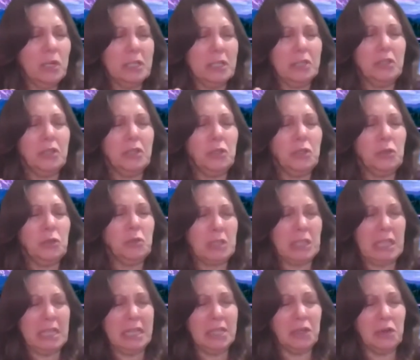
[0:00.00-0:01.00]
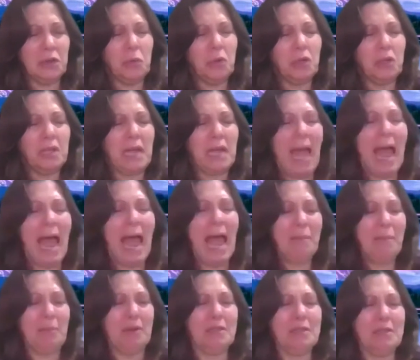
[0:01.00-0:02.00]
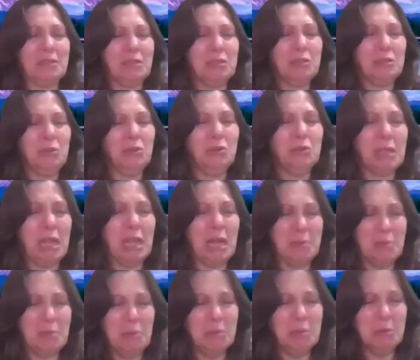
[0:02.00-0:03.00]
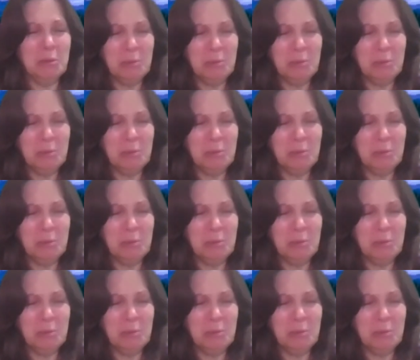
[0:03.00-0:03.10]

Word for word: What do you think will happen to them?